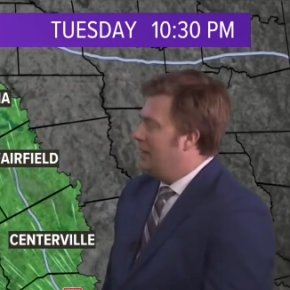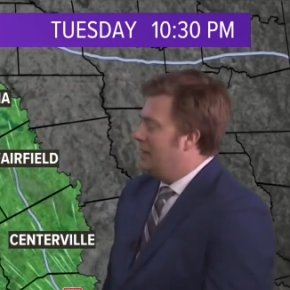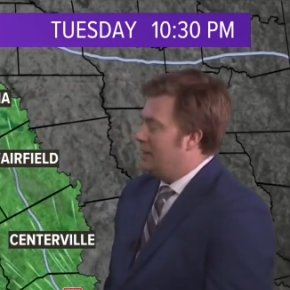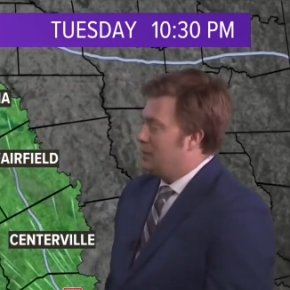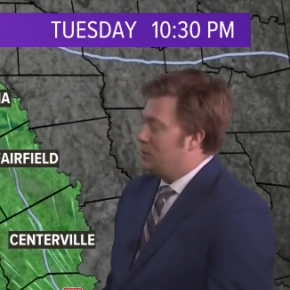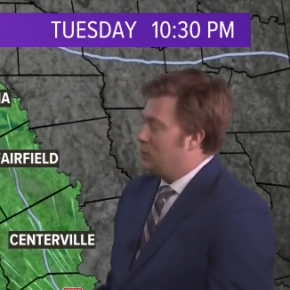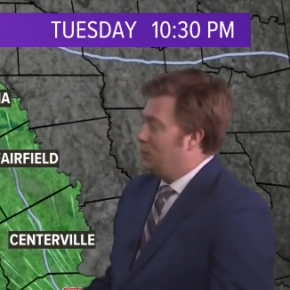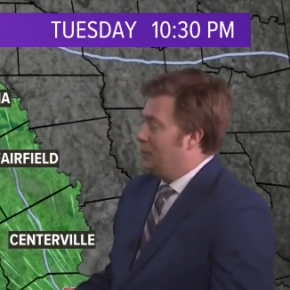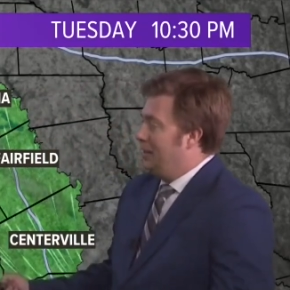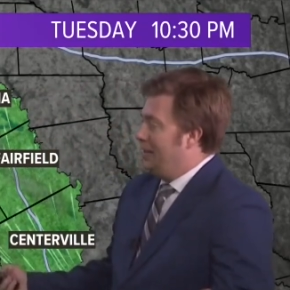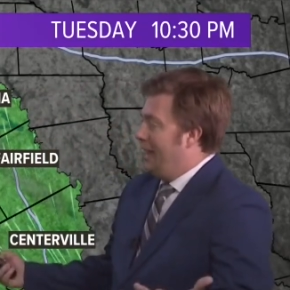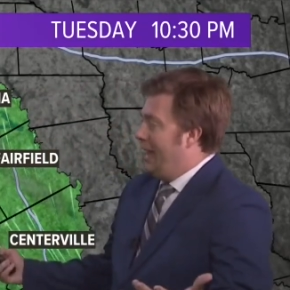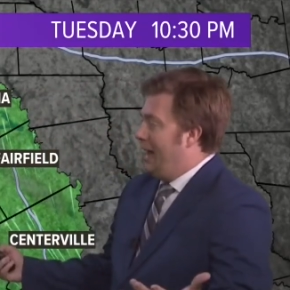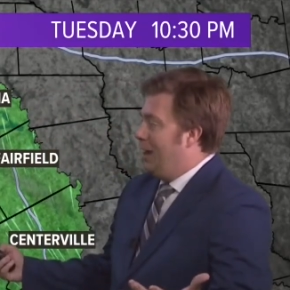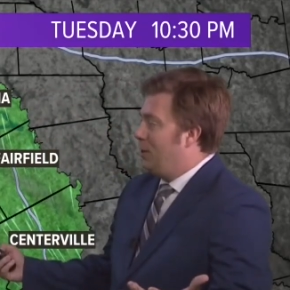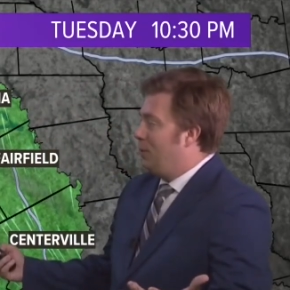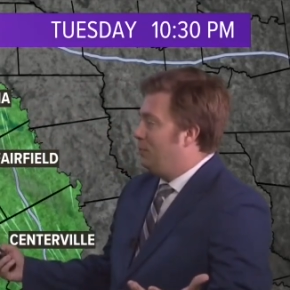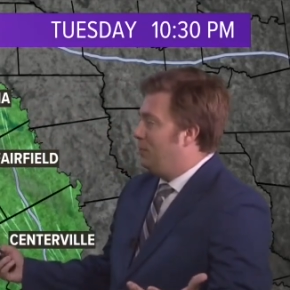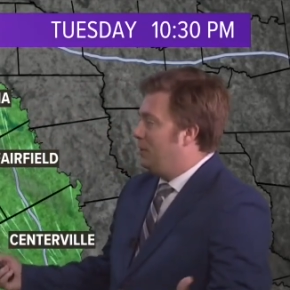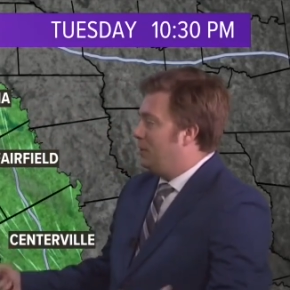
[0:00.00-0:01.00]
it's really
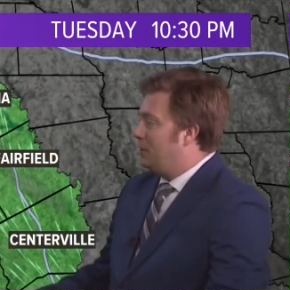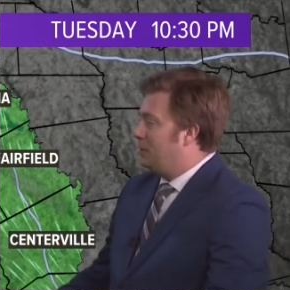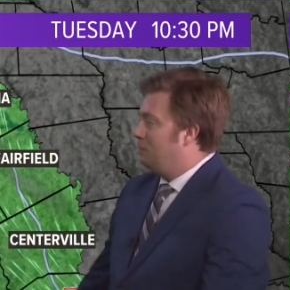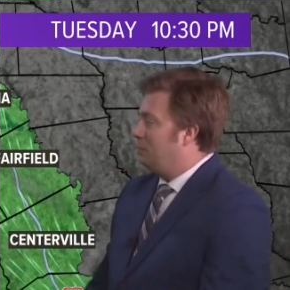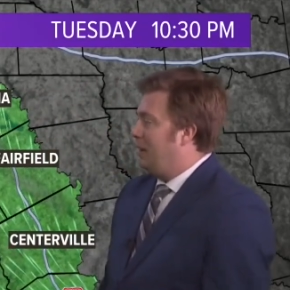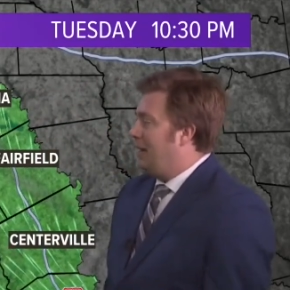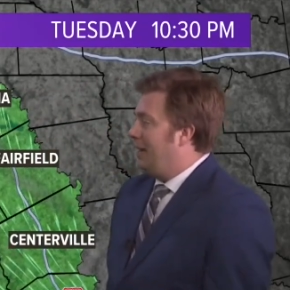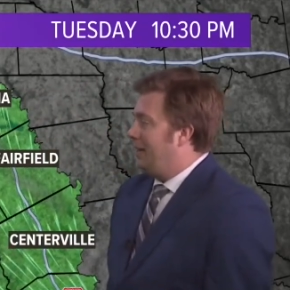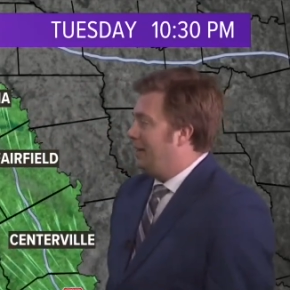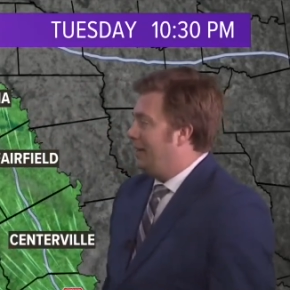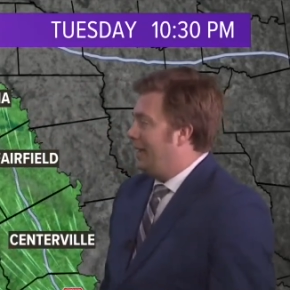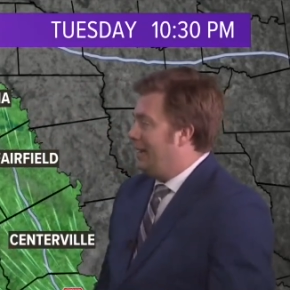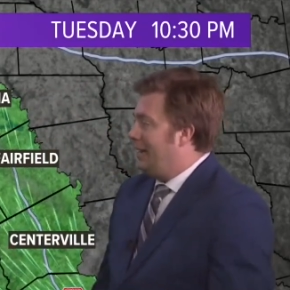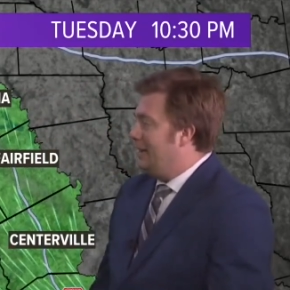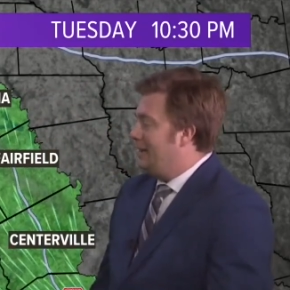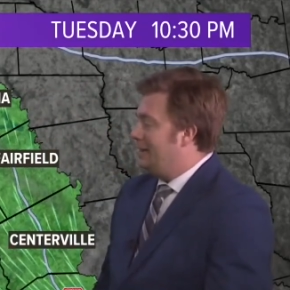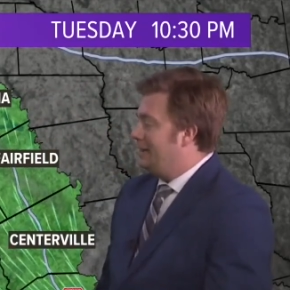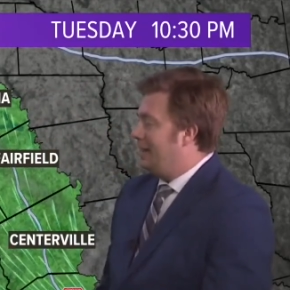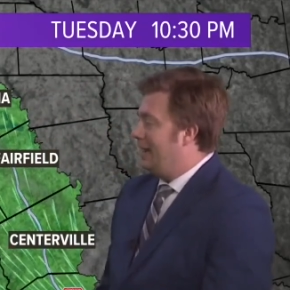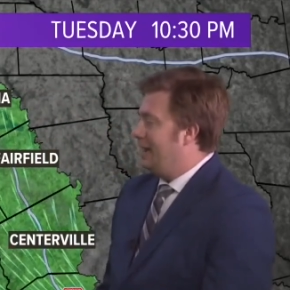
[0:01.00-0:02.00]
out of here by
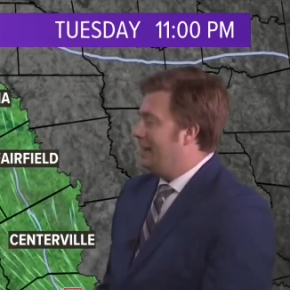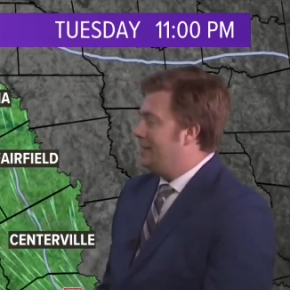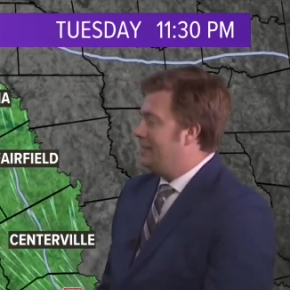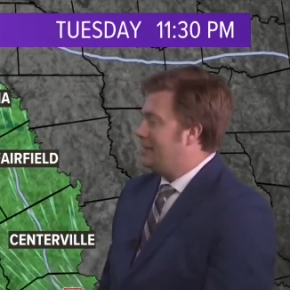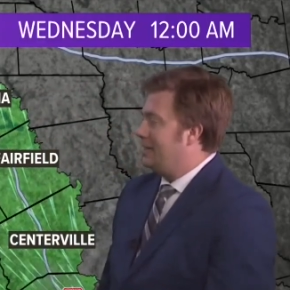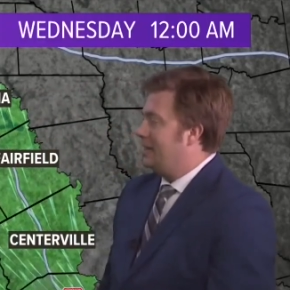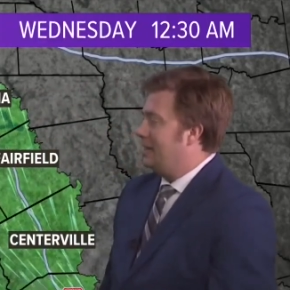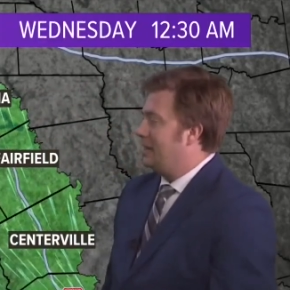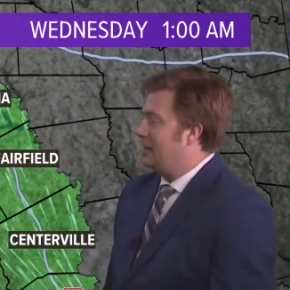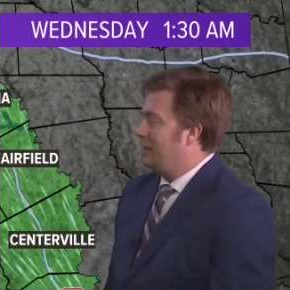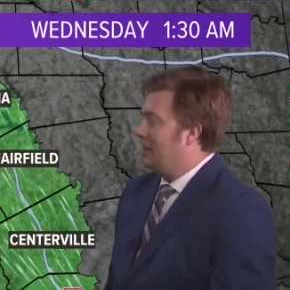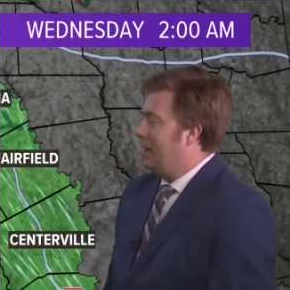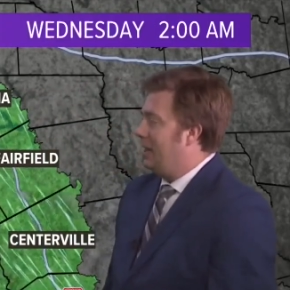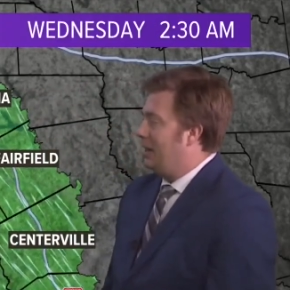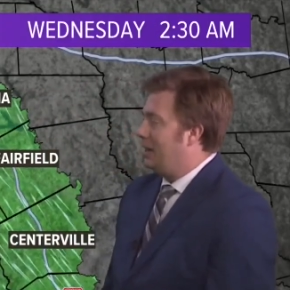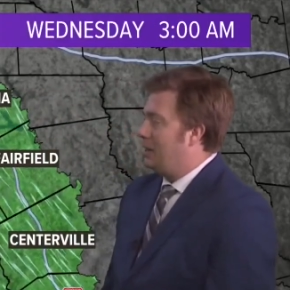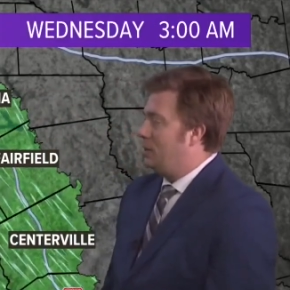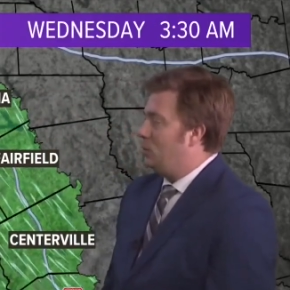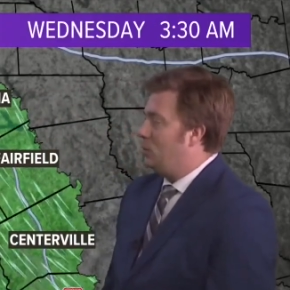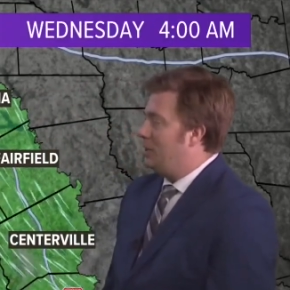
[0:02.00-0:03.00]
8, 9, 10
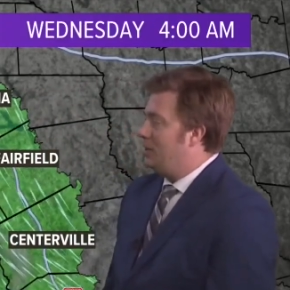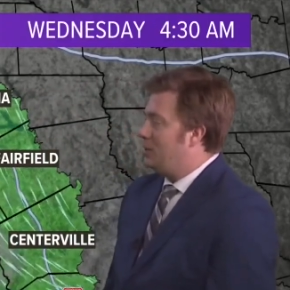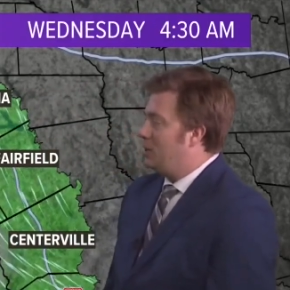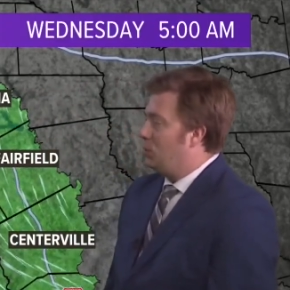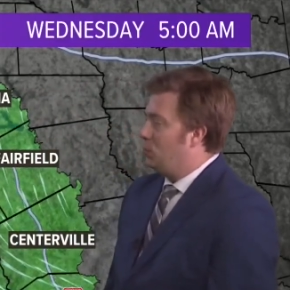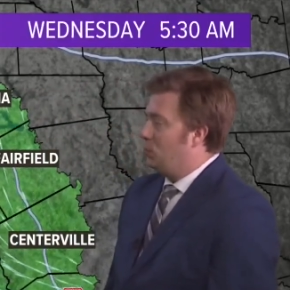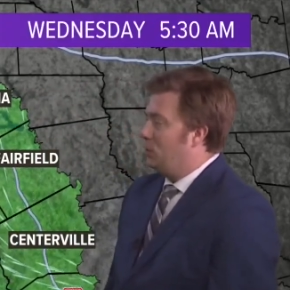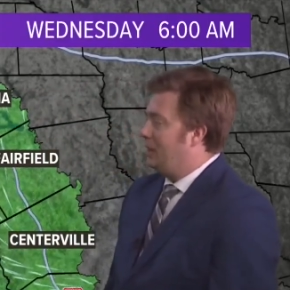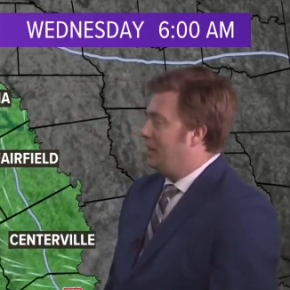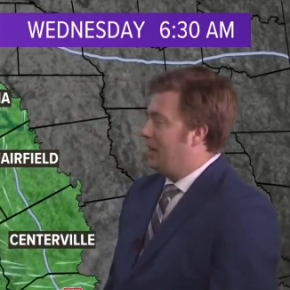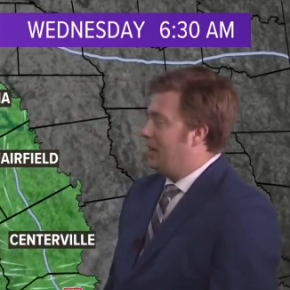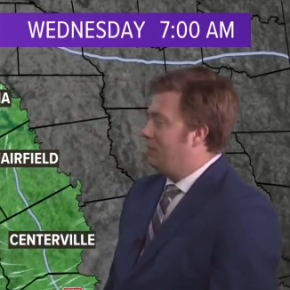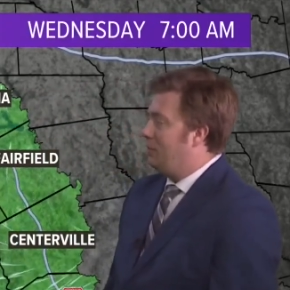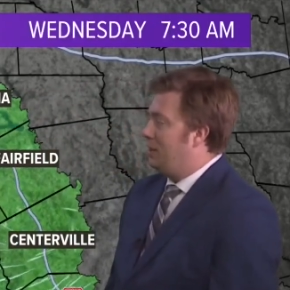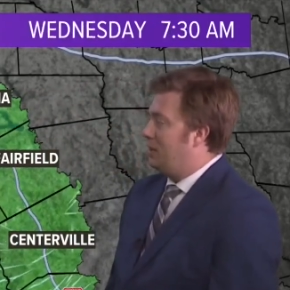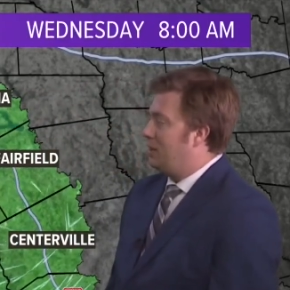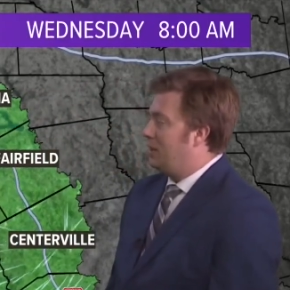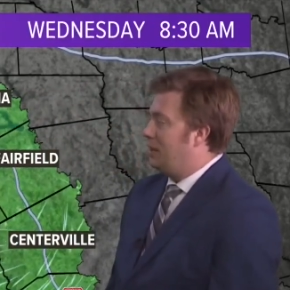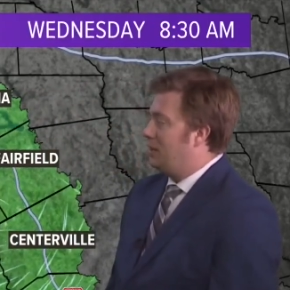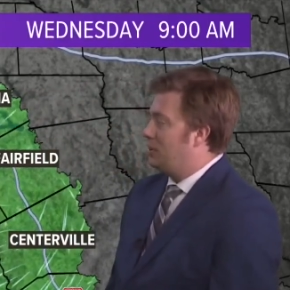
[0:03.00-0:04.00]
o'clock, and we don't really have
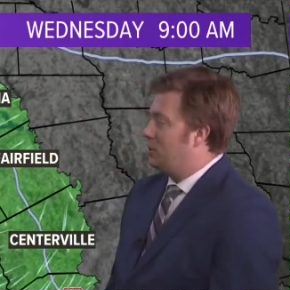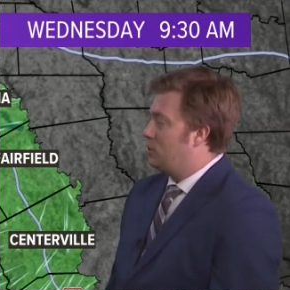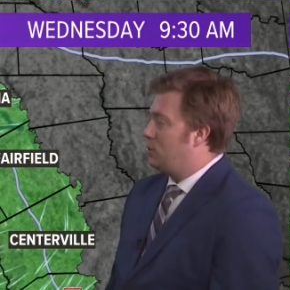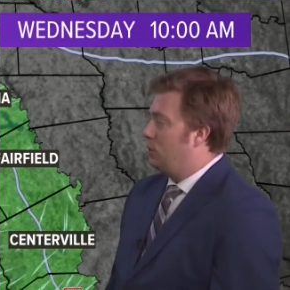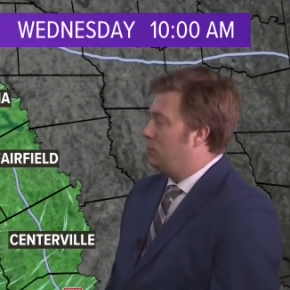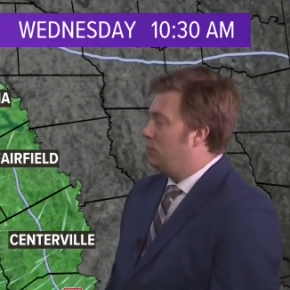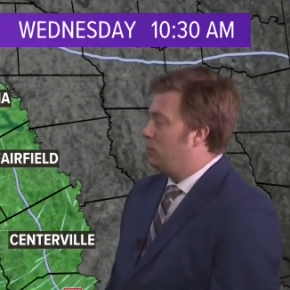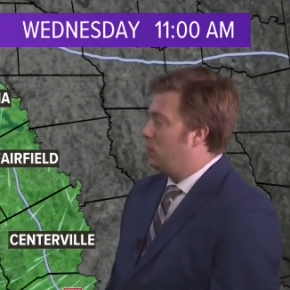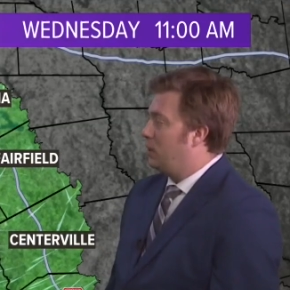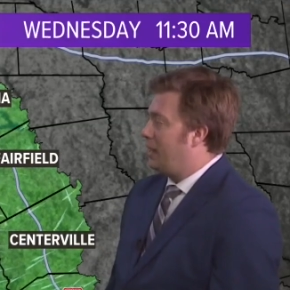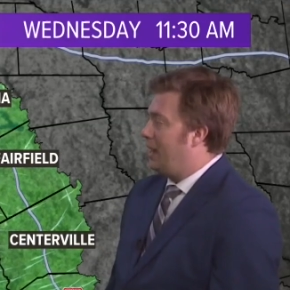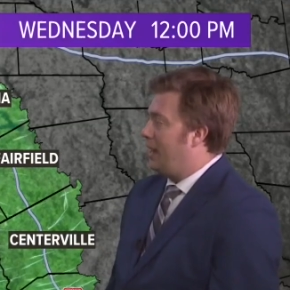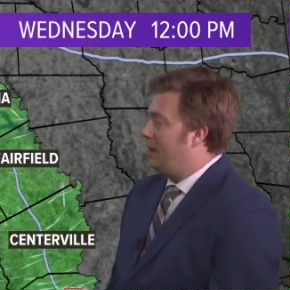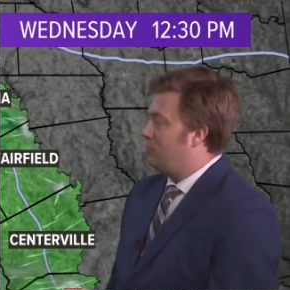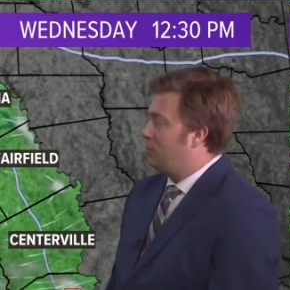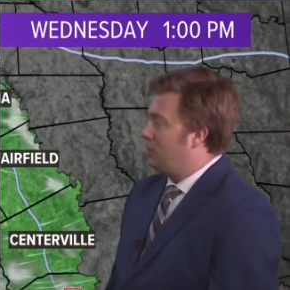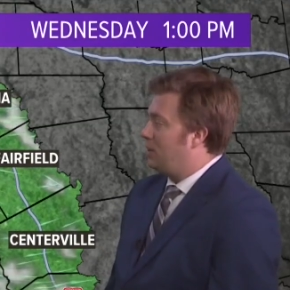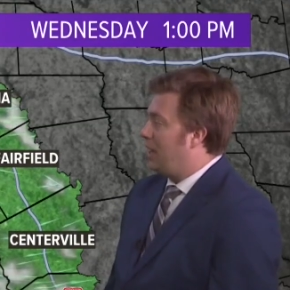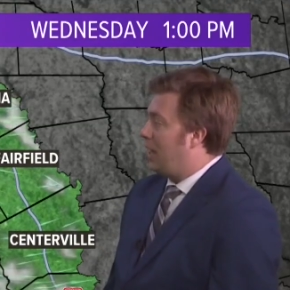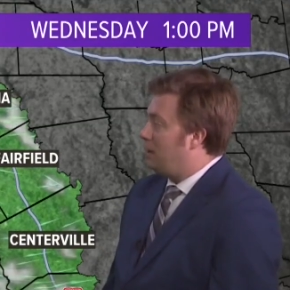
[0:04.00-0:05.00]
anything to show for it
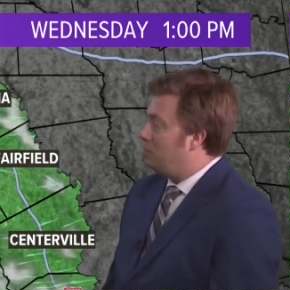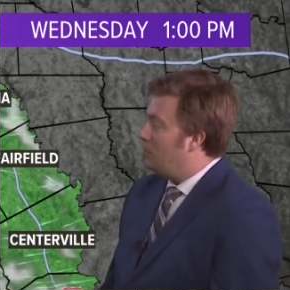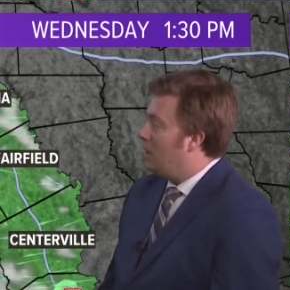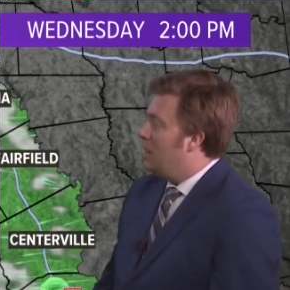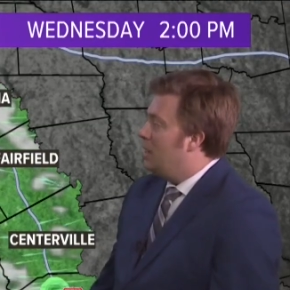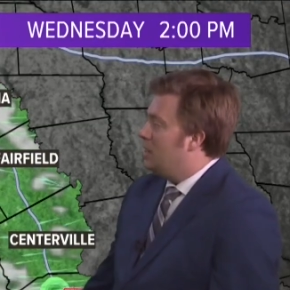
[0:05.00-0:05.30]
after that.